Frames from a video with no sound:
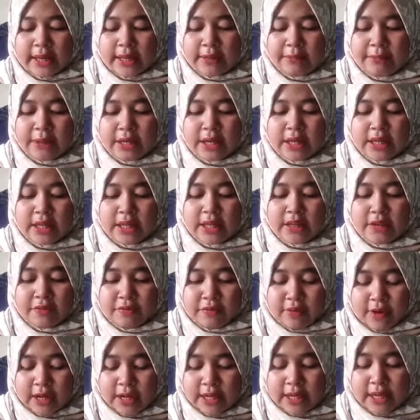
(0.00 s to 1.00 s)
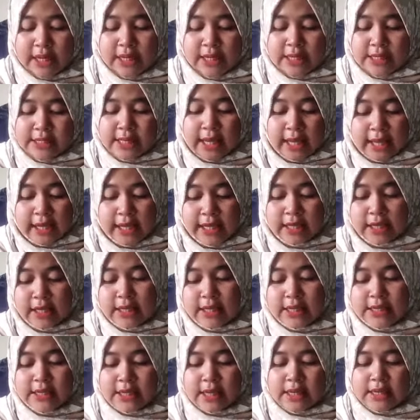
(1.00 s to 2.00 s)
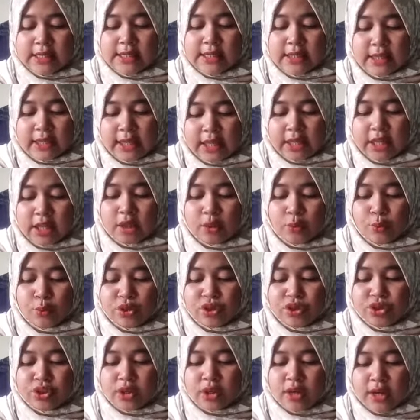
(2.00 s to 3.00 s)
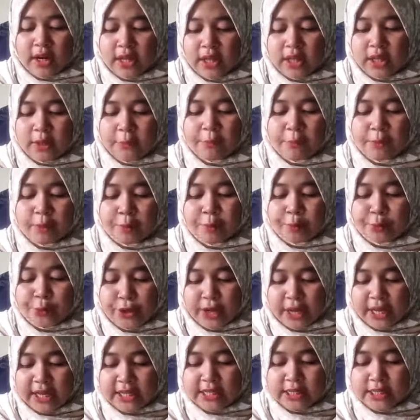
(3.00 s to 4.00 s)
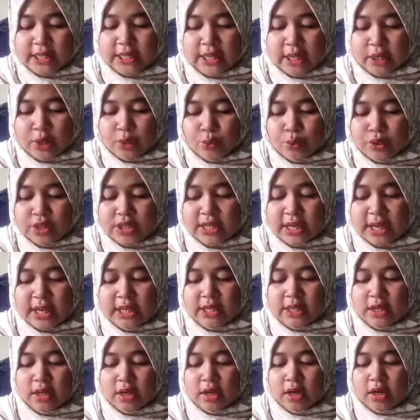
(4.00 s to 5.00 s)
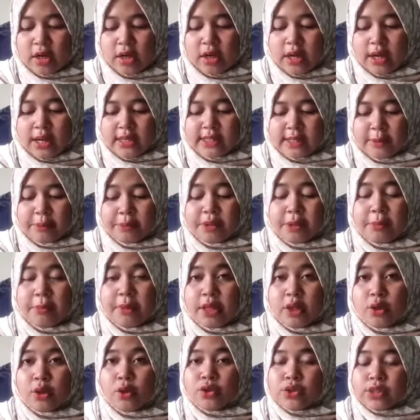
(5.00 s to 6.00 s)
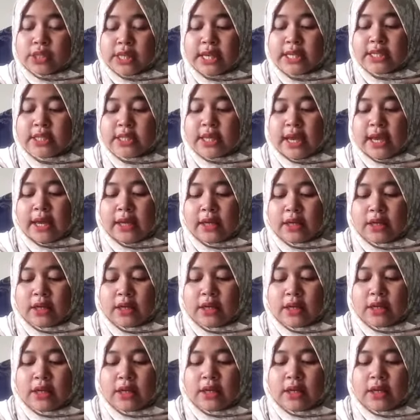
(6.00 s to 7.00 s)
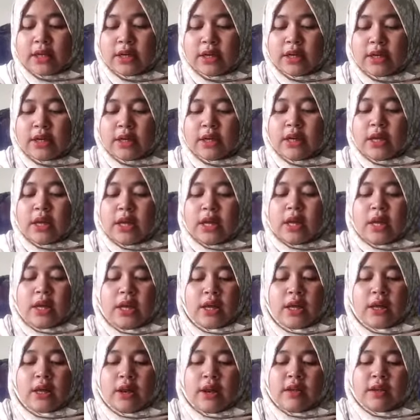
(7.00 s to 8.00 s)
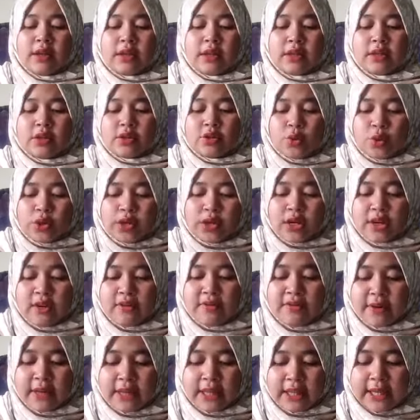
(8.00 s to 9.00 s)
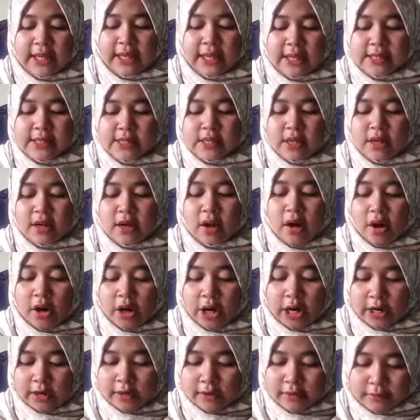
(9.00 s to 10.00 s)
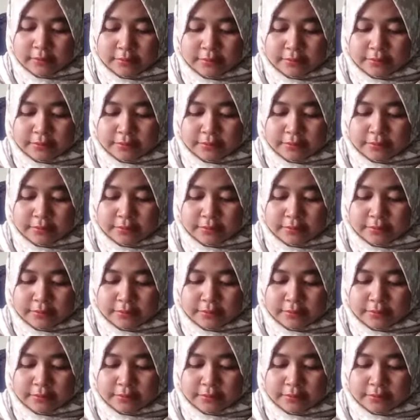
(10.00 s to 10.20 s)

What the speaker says: can be identified, and the second is a skill, which called appropriate language and acceptable usage, and the third level is art.